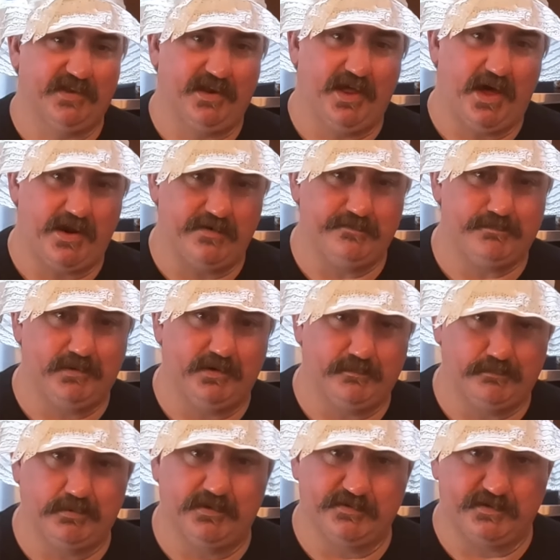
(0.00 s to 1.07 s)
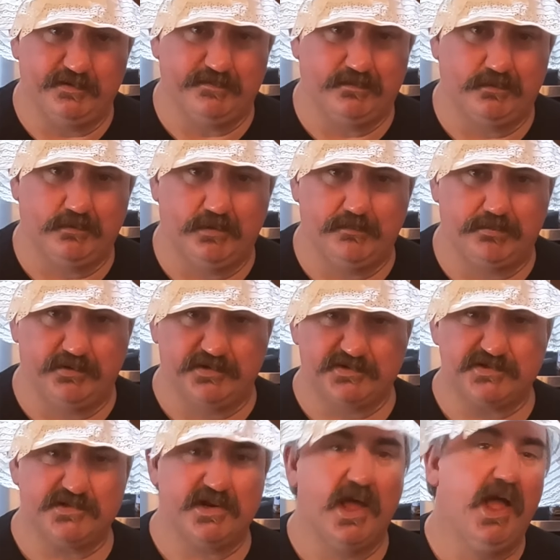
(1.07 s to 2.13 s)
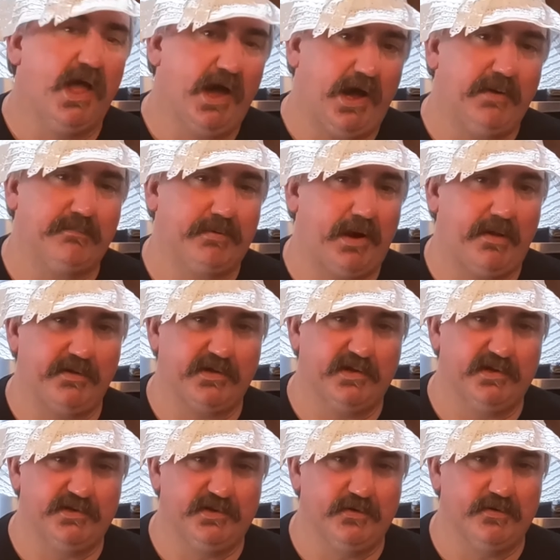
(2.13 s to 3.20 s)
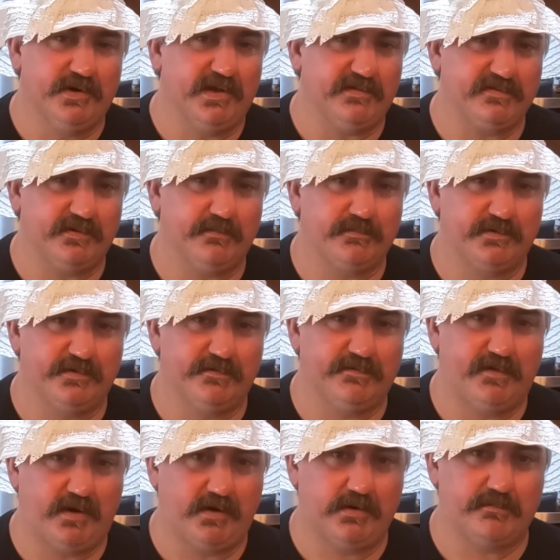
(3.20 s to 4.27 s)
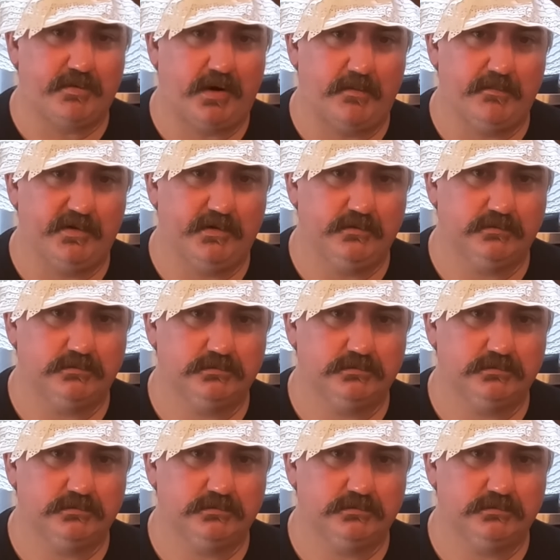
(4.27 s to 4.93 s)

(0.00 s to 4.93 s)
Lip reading: a lot of brisket for one person. I'm probably going to donate some to the fire department.